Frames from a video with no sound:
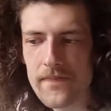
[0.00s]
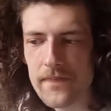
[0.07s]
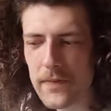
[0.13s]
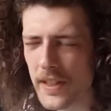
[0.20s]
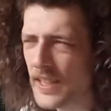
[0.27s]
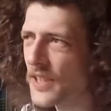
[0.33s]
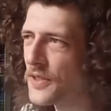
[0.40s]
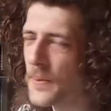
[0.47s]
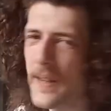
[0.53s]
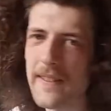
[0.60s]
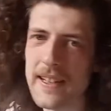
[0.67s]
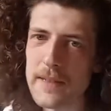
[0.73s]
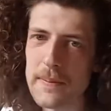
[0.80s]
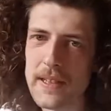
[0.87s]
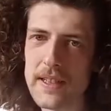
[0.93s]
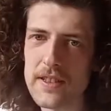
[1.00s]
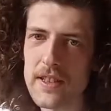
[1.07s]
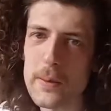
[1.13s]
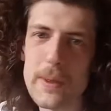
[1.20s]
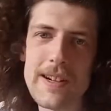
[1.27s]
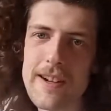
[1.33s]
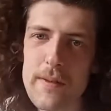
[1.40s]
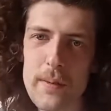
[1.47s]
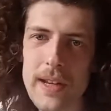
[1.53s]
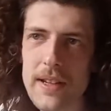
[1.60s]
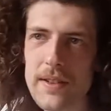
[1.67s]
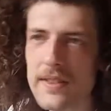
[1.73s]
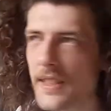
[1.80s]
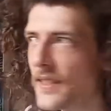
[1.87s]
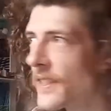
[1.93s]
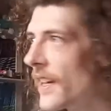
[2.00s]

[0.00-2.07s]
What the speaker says: He knows where he is, but he doesn't know where everyone else is.